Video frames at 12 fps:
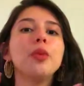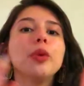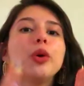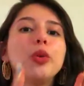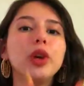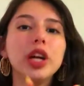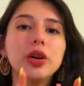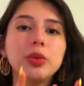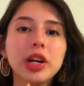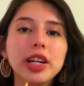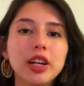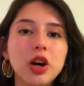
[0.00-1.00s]
But we
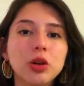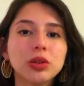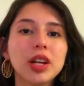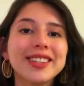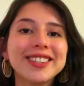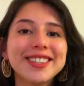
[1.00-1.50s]
already know that